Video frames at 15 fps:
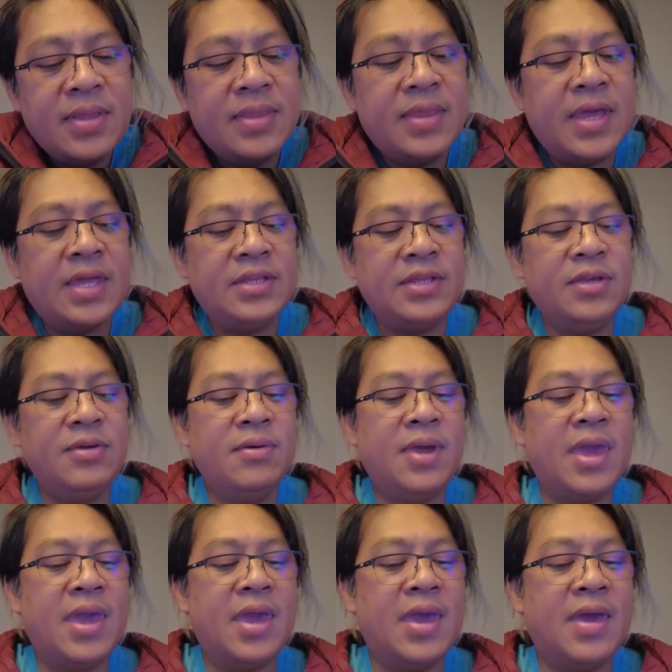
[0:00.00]
that you
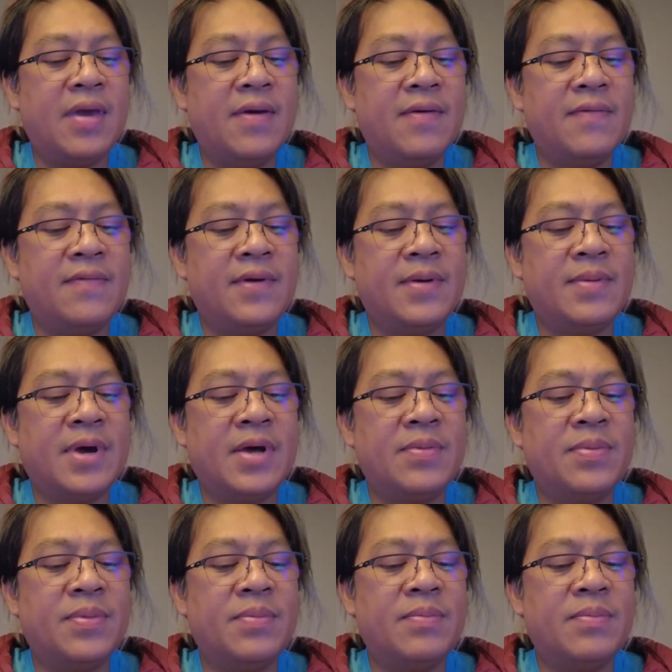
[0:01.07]
have about,